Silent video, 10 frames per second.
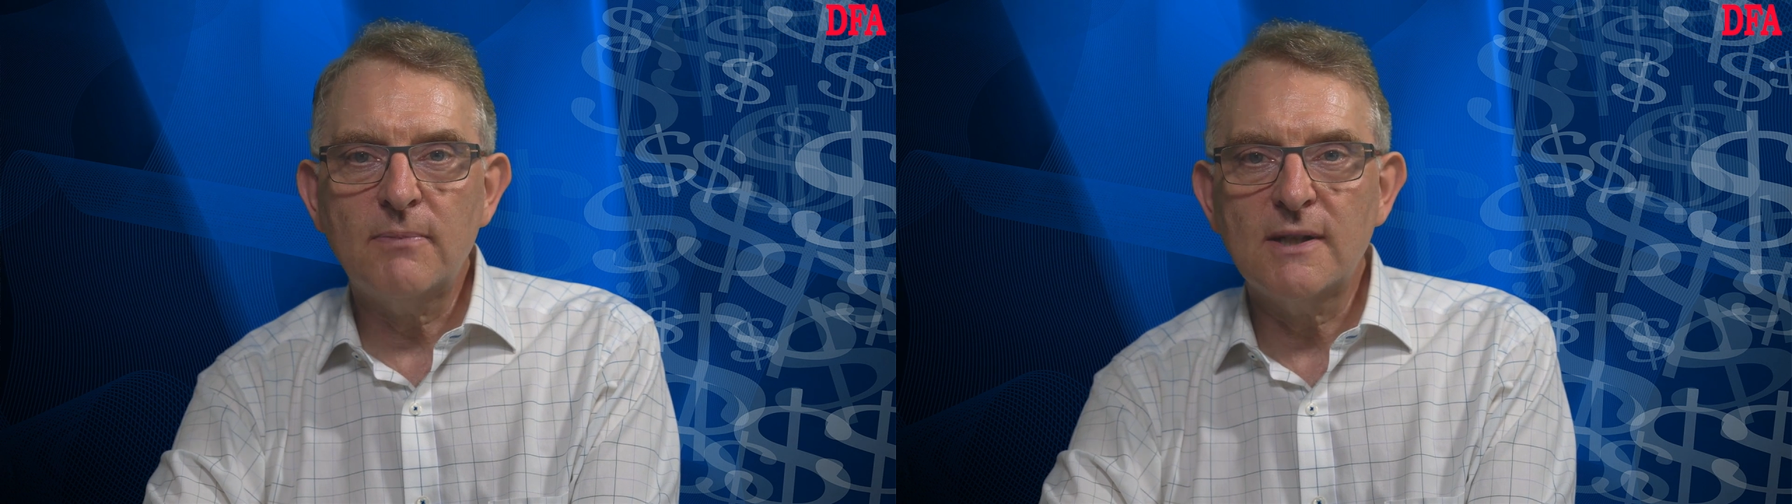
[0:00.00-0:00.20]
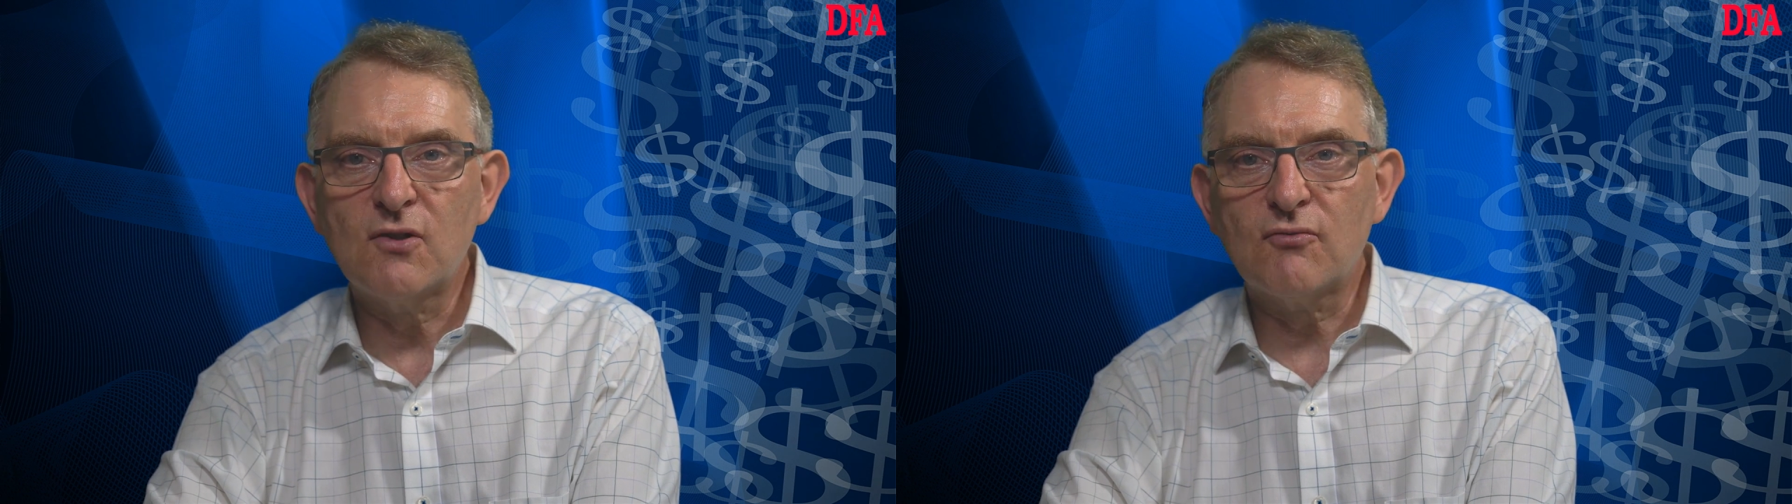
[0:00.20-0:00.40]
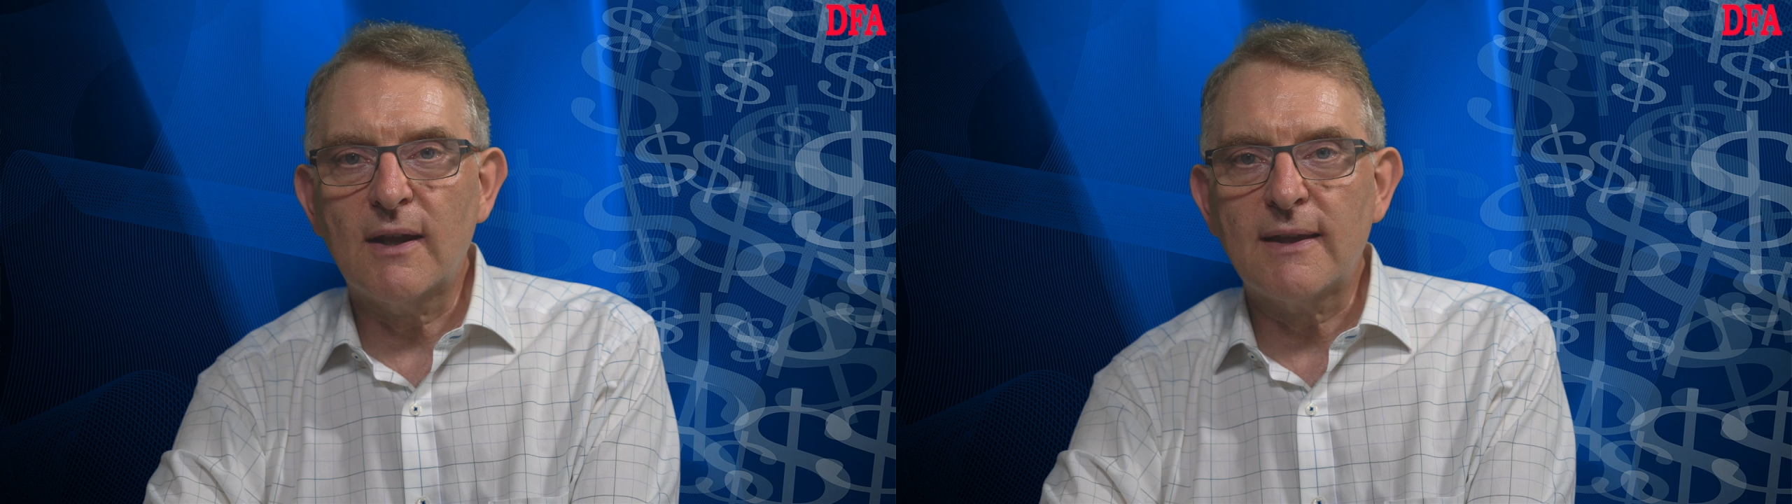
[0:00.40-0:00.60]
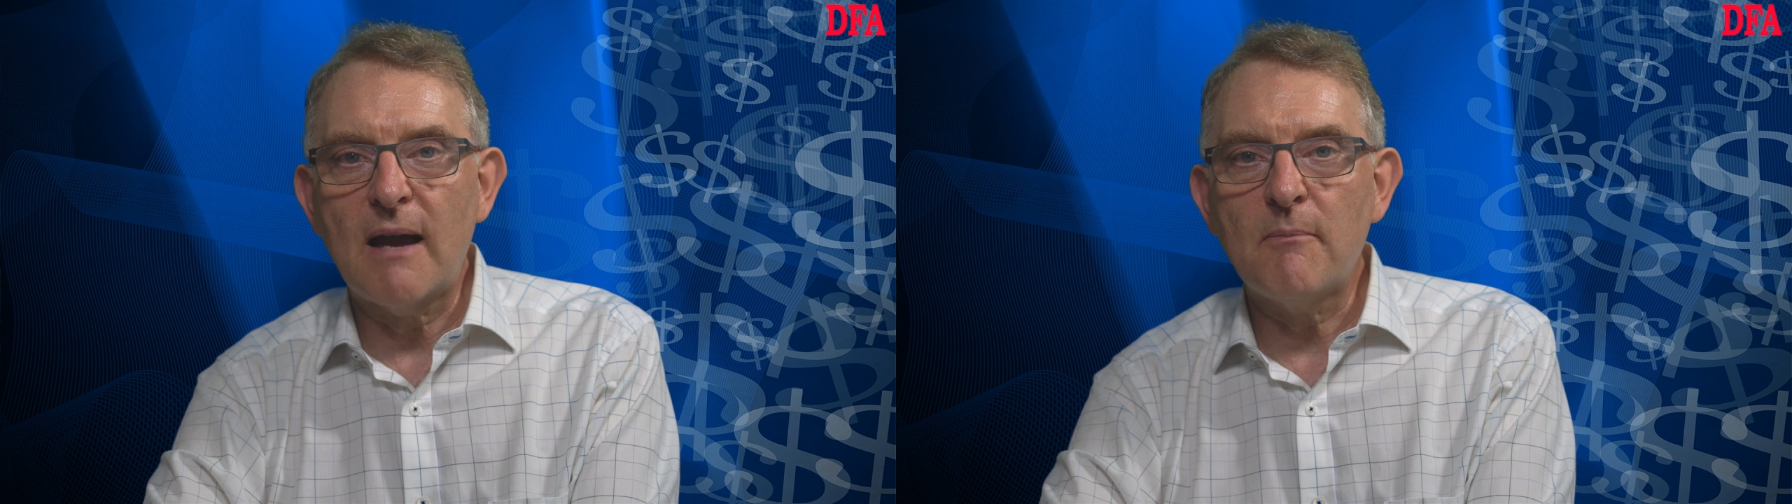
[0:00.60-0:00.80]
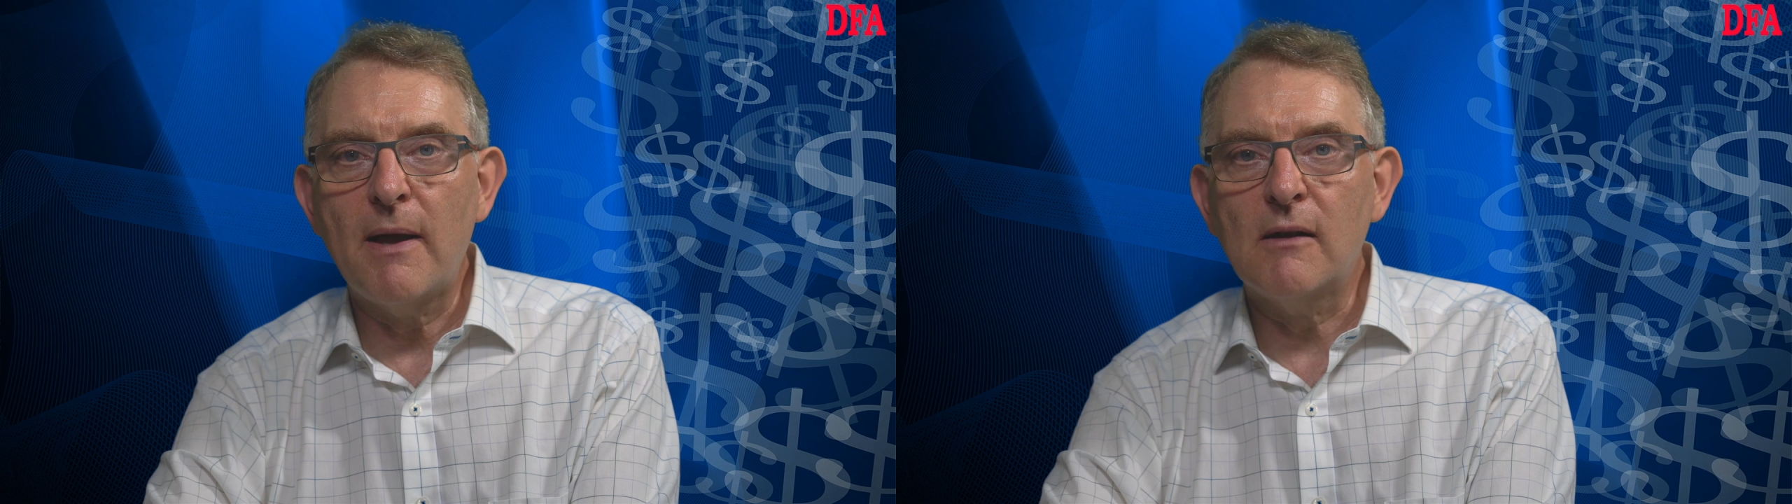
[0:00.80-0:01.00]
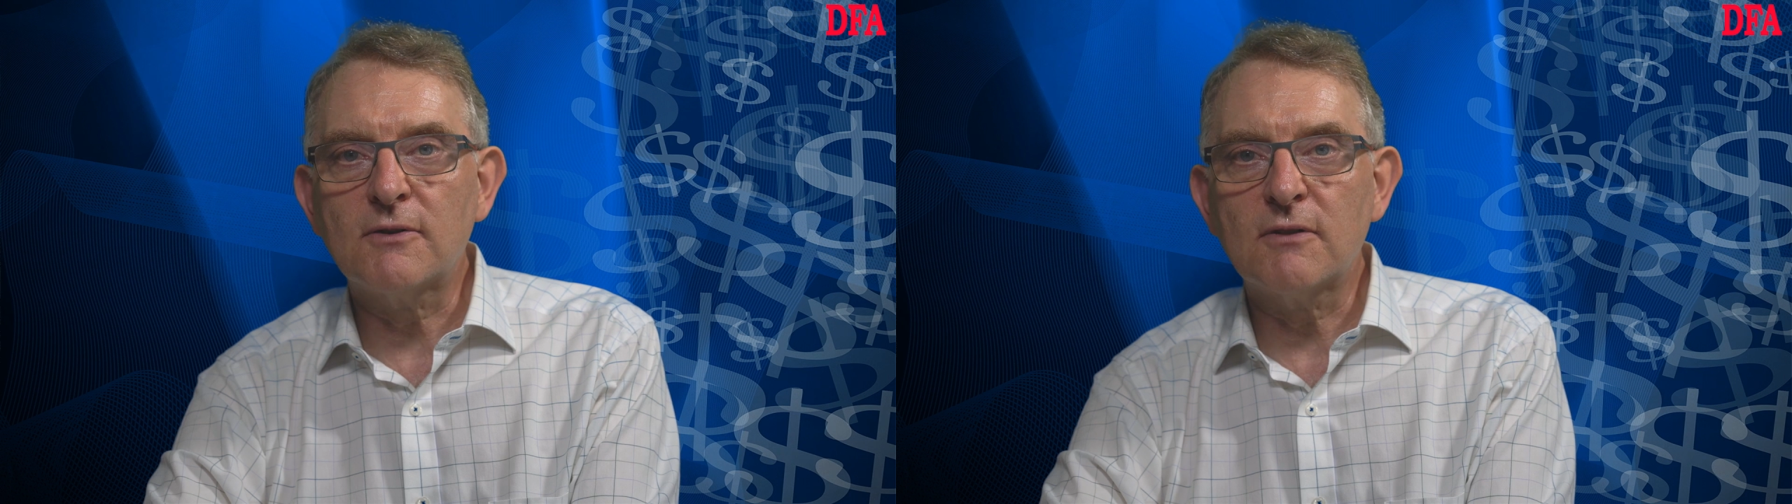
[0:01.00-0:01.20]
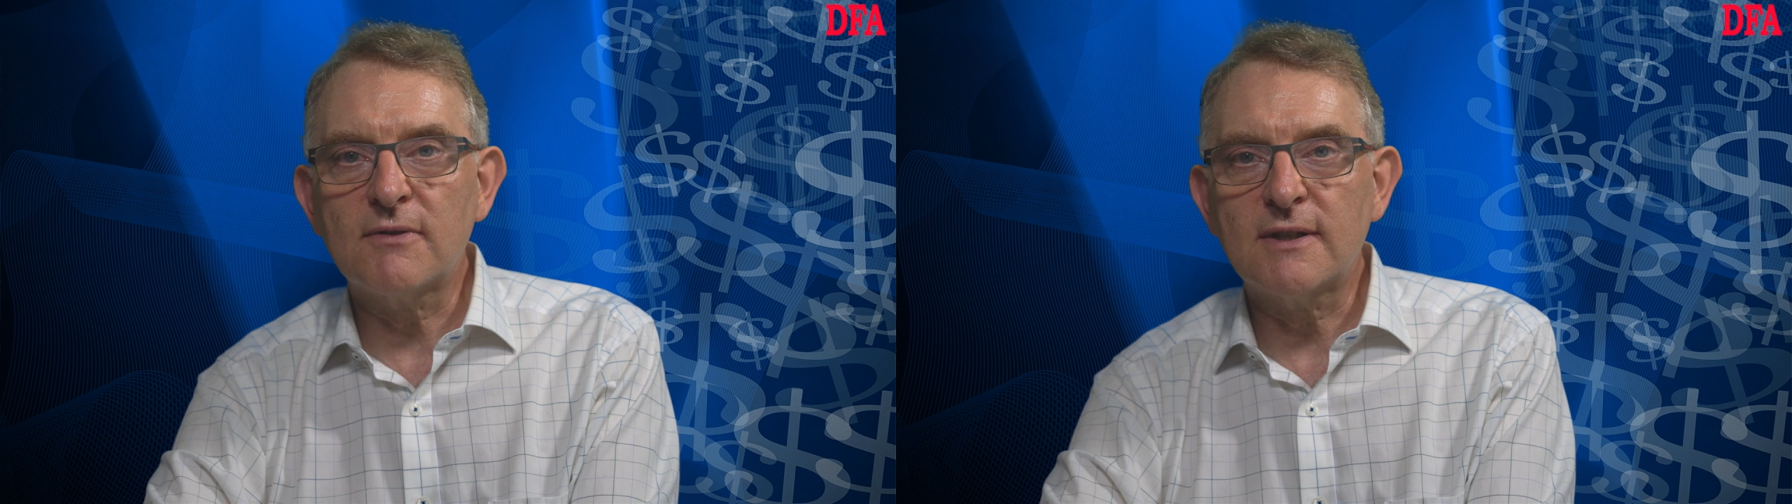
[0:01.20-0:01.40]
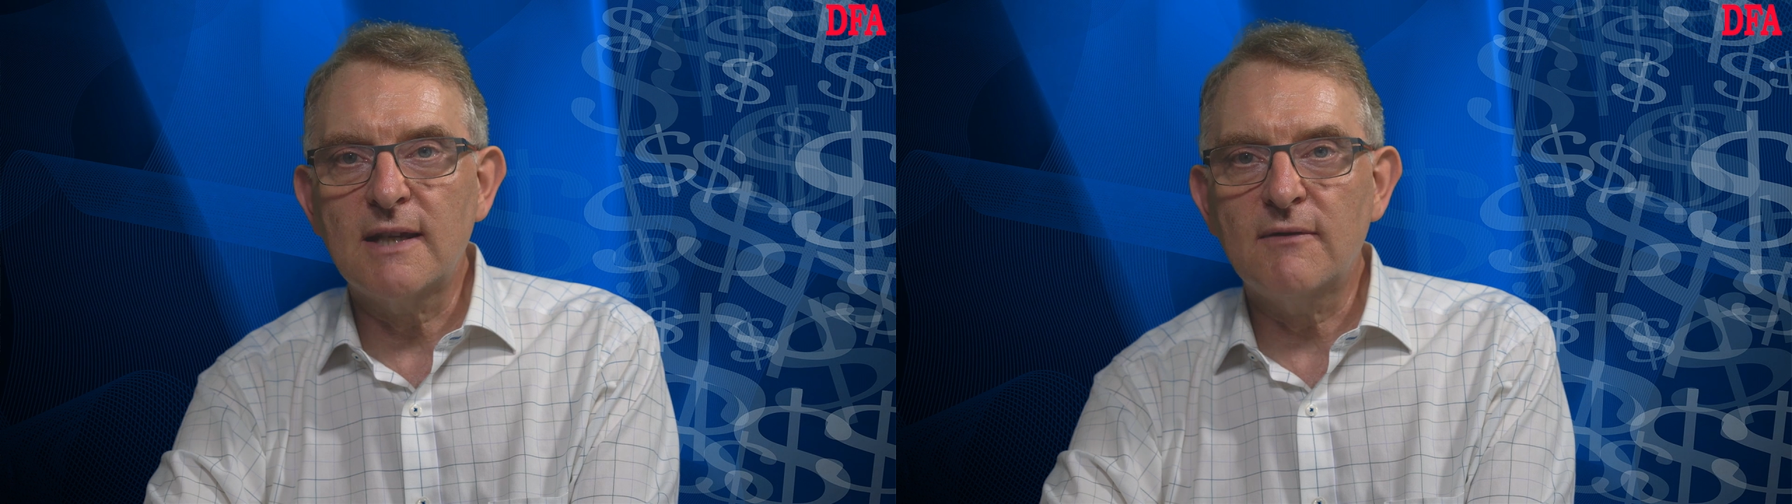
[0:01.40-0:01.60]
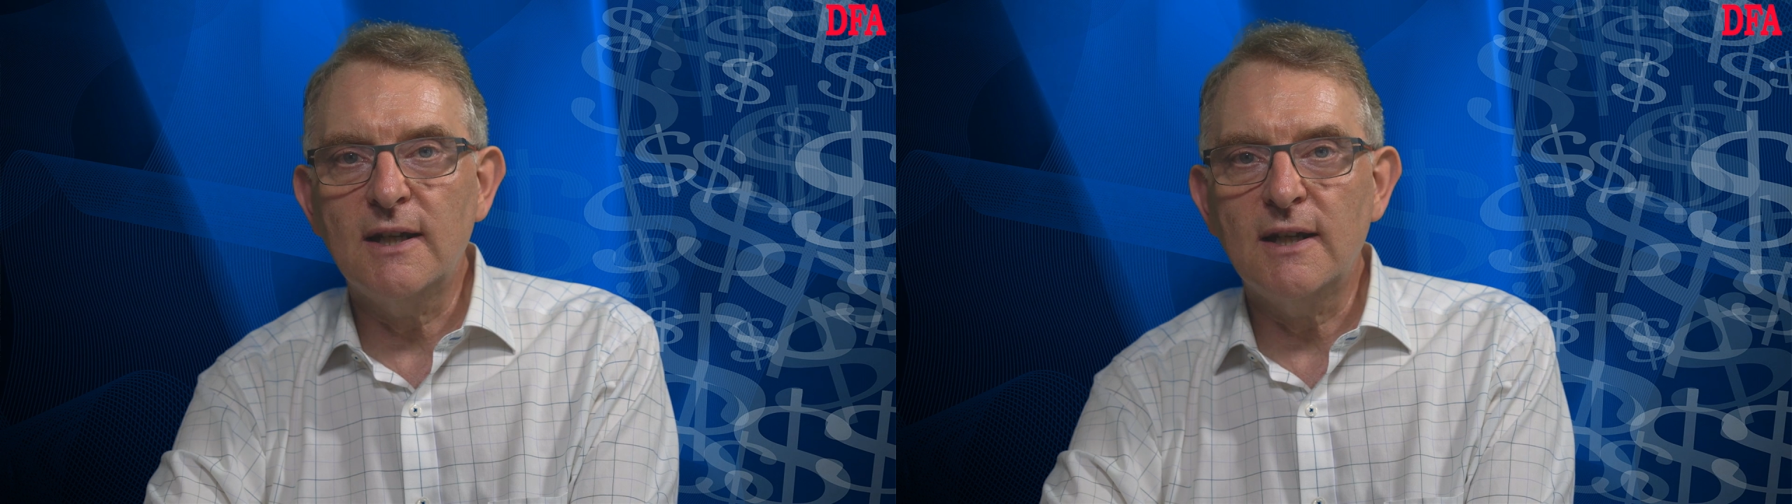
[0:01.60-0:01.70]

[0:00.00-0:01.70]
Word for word: please ring that bell to receive